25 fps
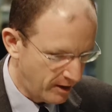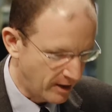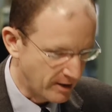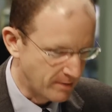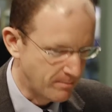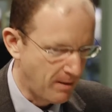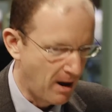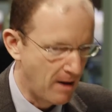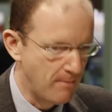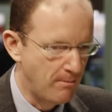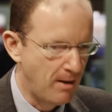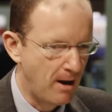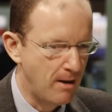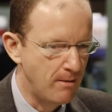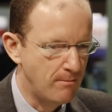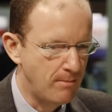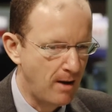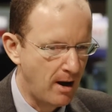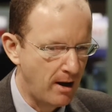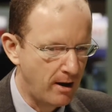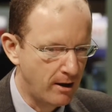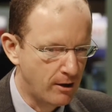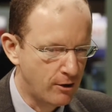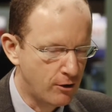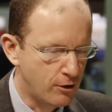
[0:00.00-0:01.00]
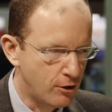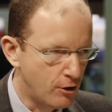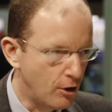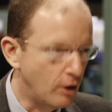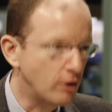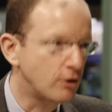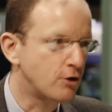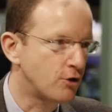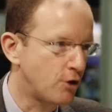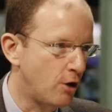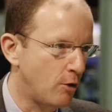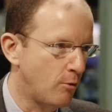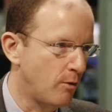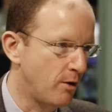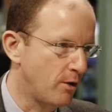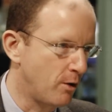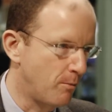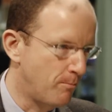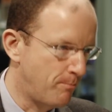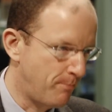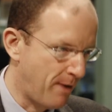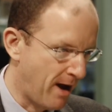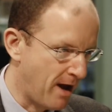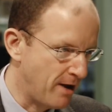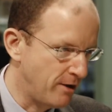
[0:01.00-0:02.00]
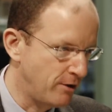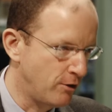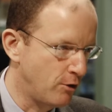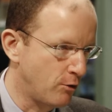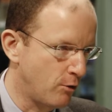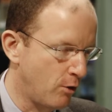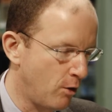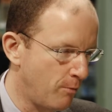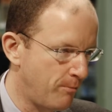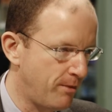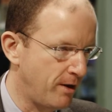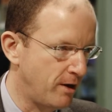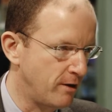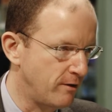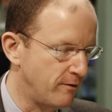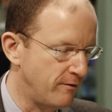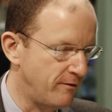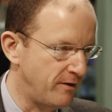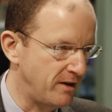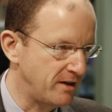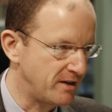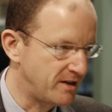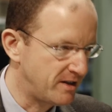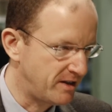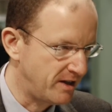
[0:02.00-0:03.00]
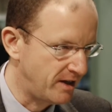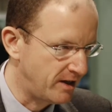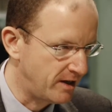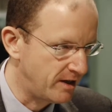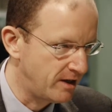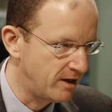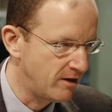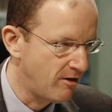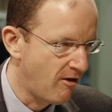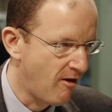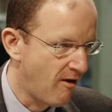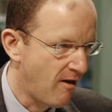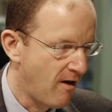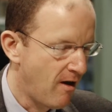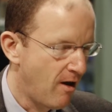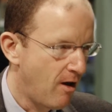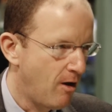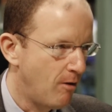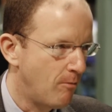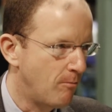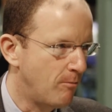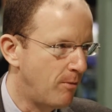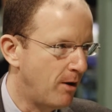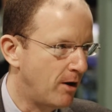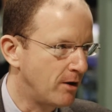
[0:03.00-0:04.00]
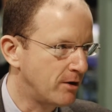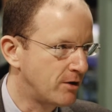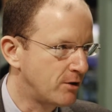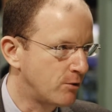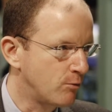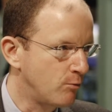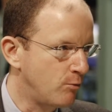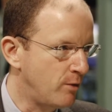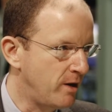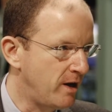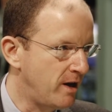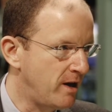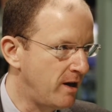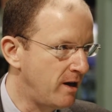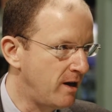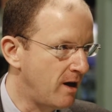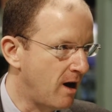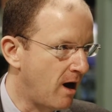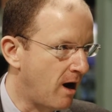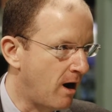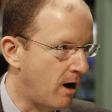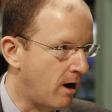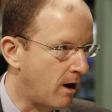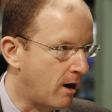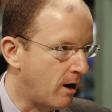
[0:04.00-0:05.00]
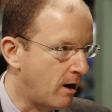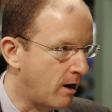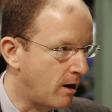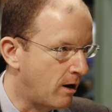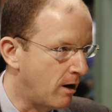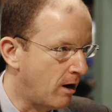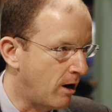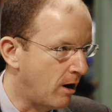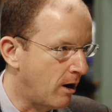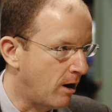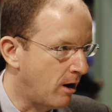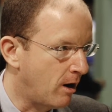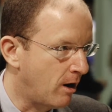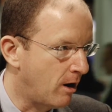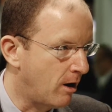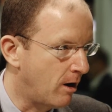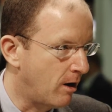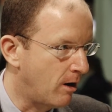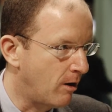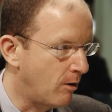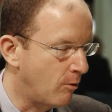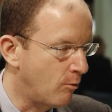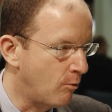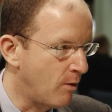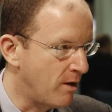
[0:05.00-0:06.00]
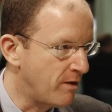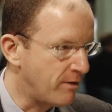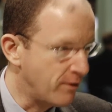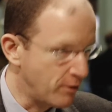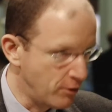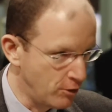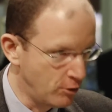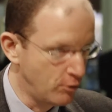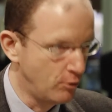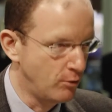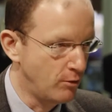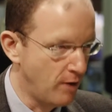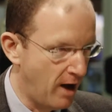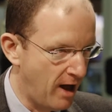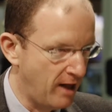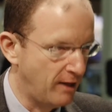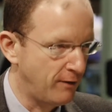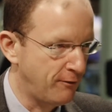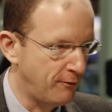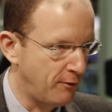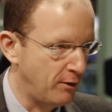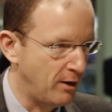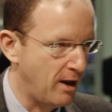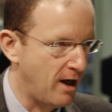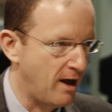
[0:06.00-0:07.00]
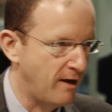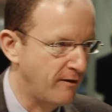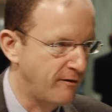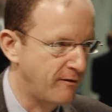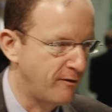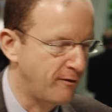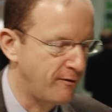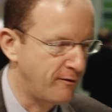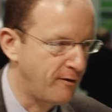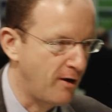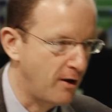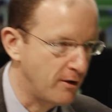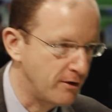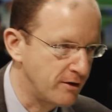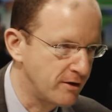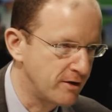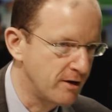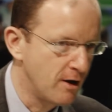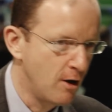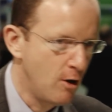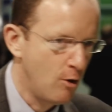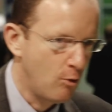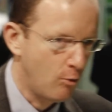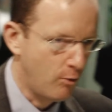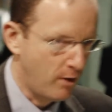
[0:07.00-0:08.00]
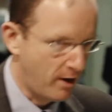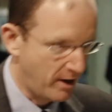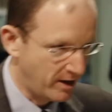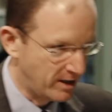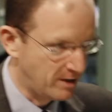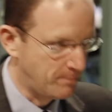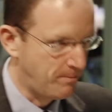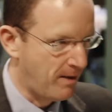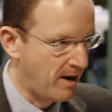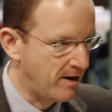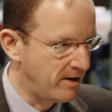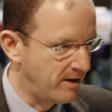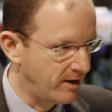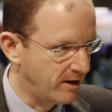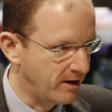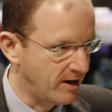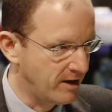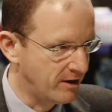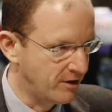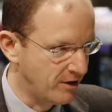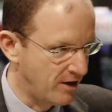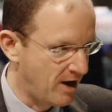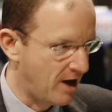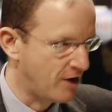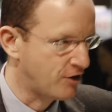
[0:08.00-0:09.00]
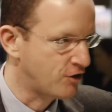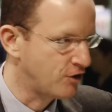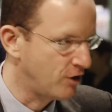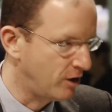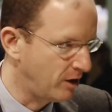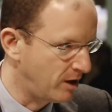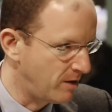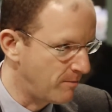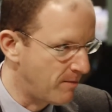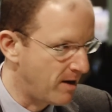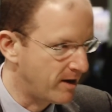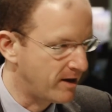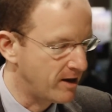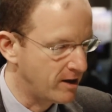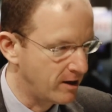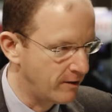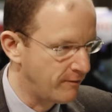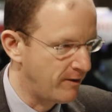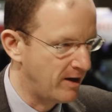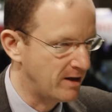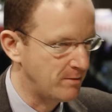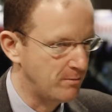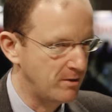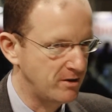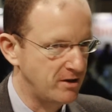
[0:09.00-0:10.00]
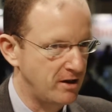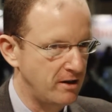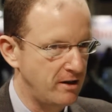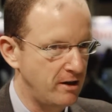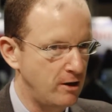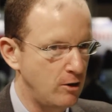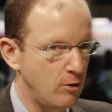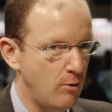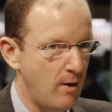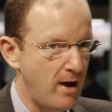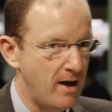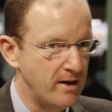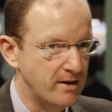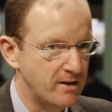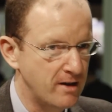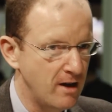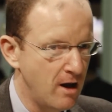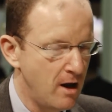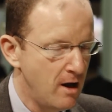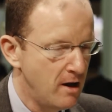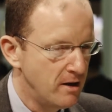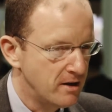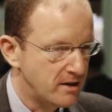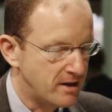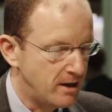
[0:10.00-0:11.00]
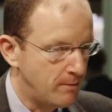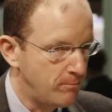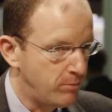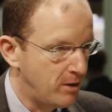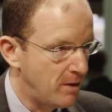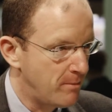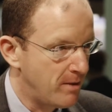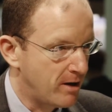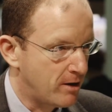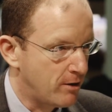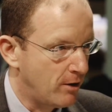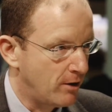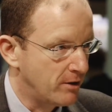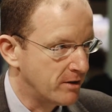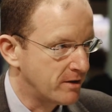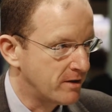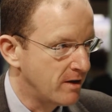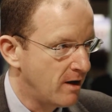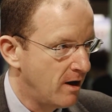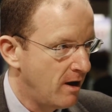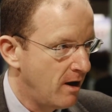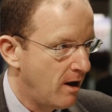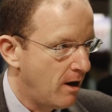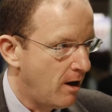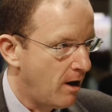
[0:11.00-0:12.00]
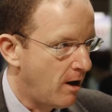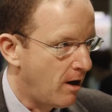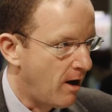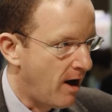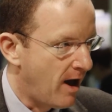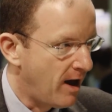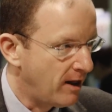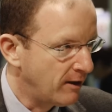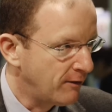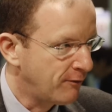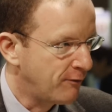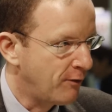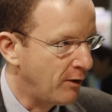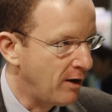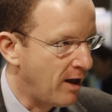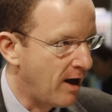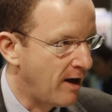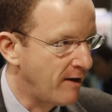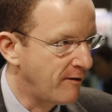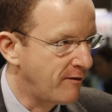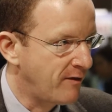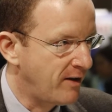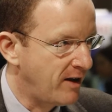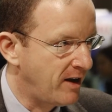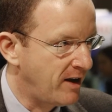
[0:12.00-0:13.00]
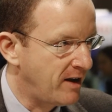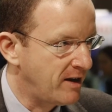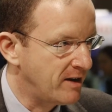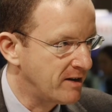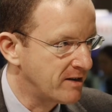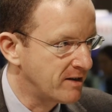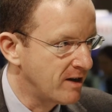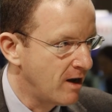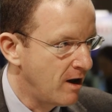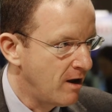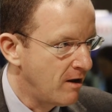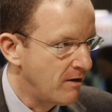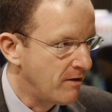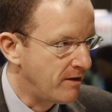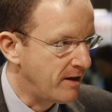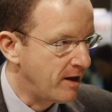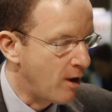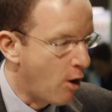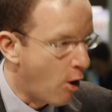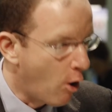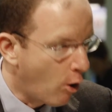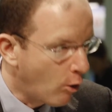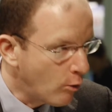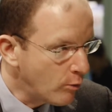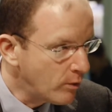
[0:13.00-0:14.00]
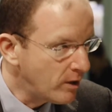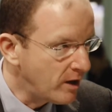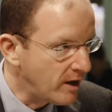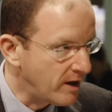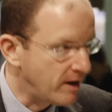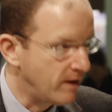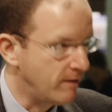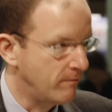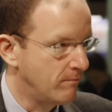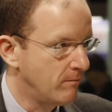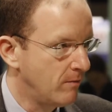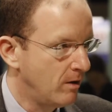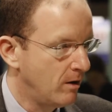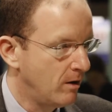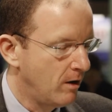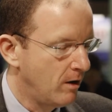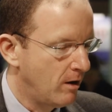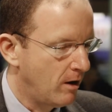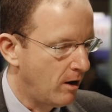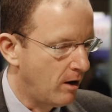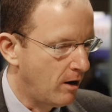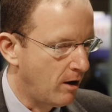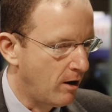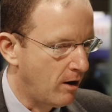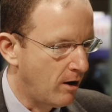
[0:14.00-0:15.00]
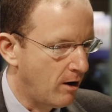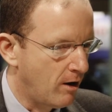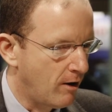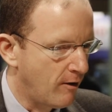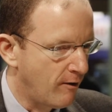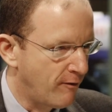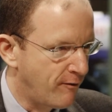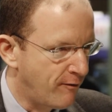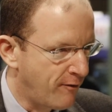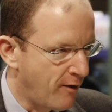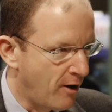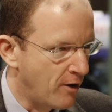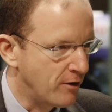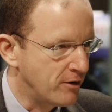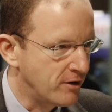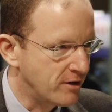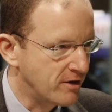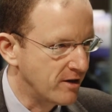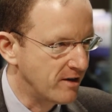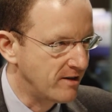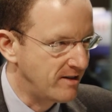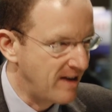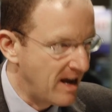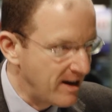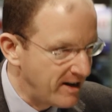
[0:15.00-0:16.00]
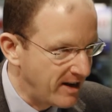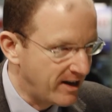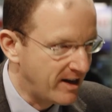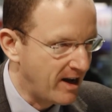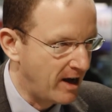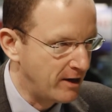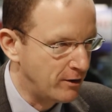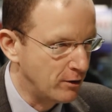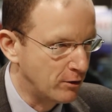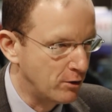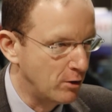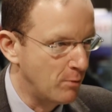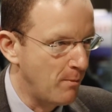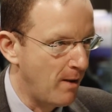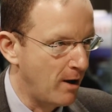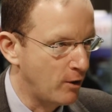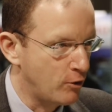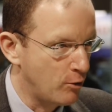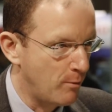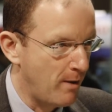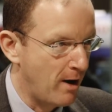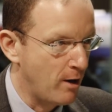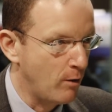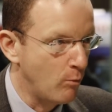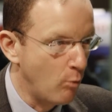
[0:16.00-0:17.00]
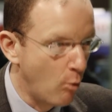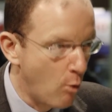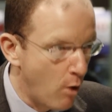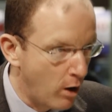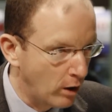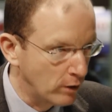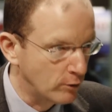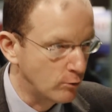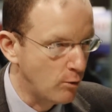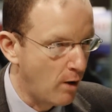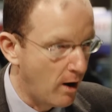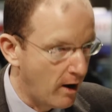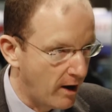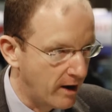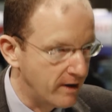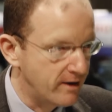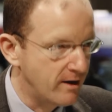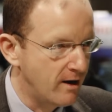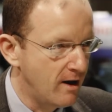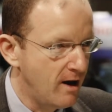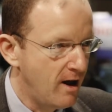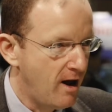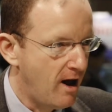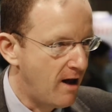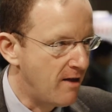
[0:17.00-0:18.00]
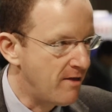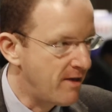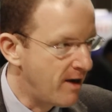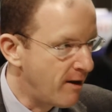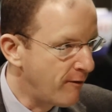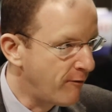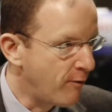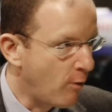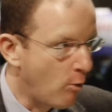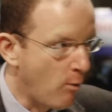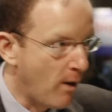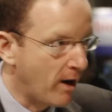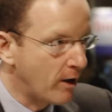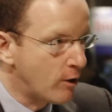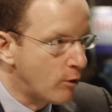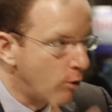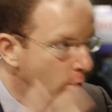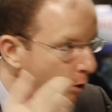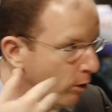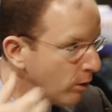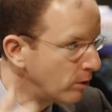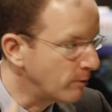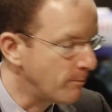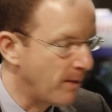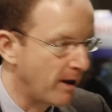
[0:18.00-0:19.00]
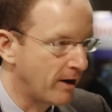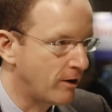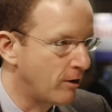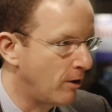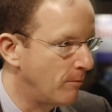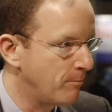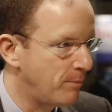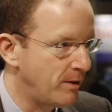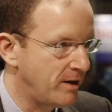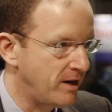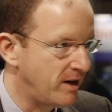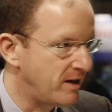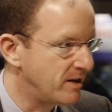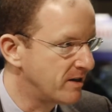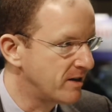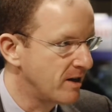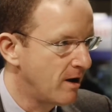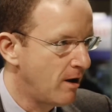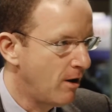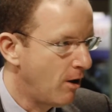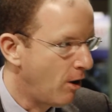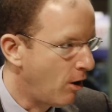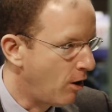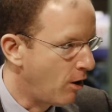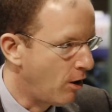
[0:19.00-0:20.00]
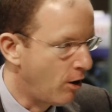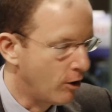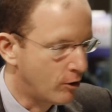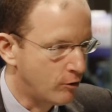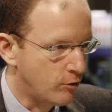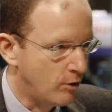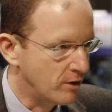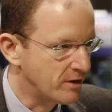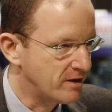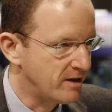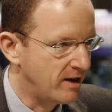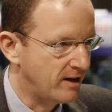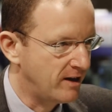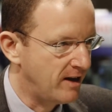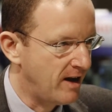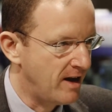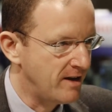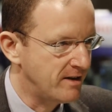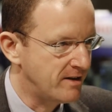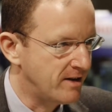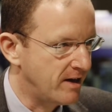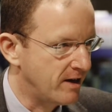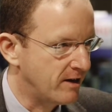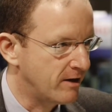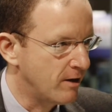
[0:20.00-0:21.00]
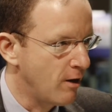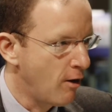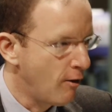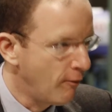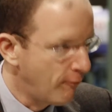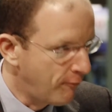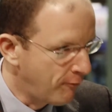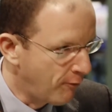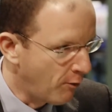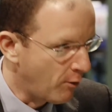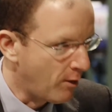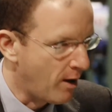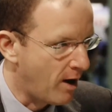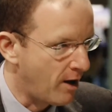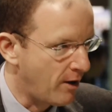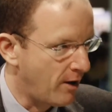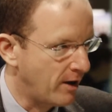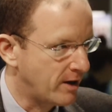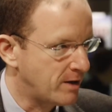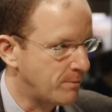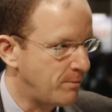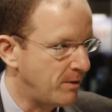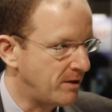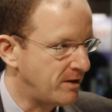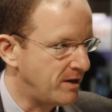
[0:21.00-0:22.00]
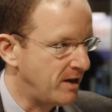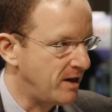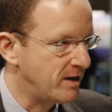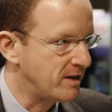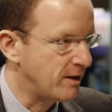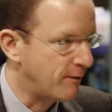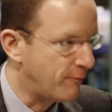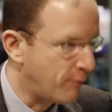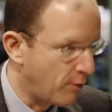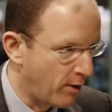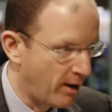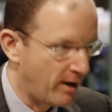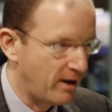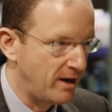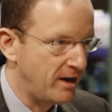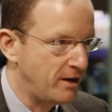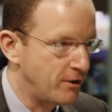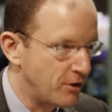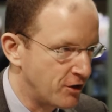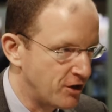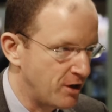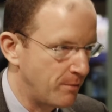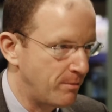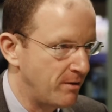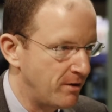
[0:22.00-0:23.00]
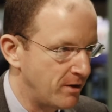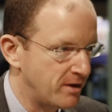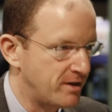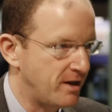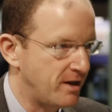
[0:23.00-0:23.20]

Yes, by culture, we're a pan-European VC, but we are, with the new Health for Life fund, we're expanding internationally, making investments in the US, simply because Health for Life is the only fund dedicated to the microbiome worldwide, and therefore we're called by companies across the Atlantic for our expertise and for our leadership in the